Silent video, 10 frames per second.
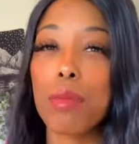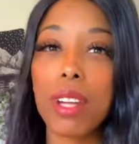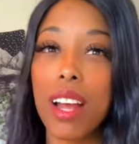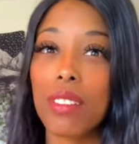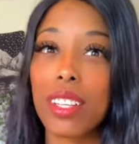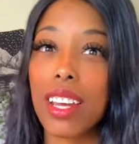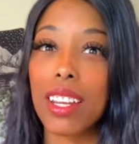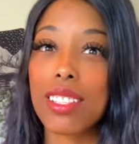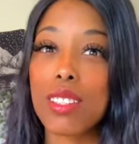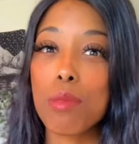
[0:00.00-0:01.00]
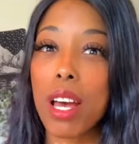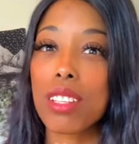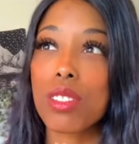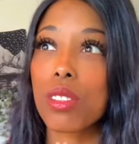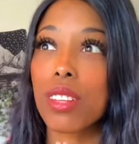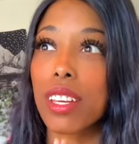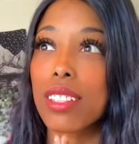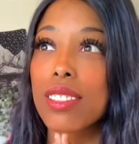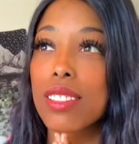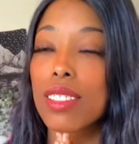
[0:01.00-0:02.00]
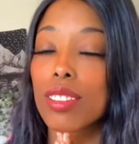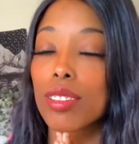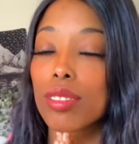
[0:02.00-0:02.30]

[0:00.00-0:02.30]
Been having headaches the past 2 days.